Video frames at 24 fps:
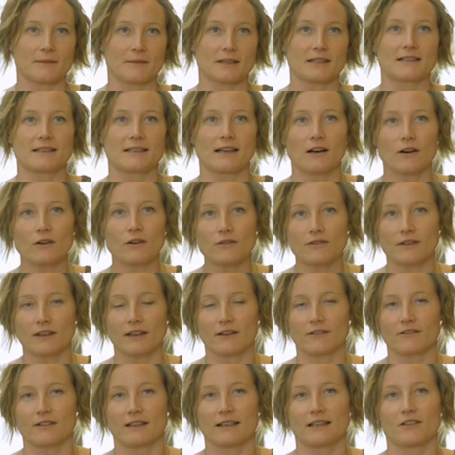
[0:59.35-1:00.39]
myself and
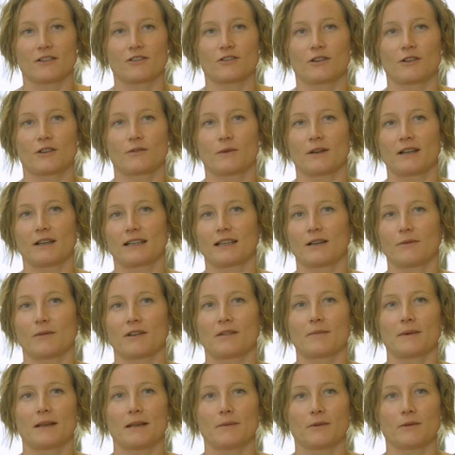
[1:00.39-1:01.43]
I've really enjoyed working
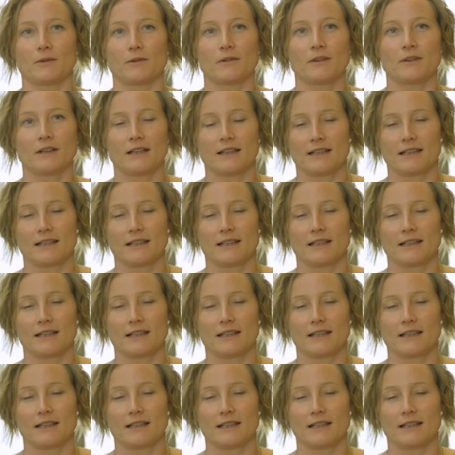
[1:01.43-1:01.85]
with people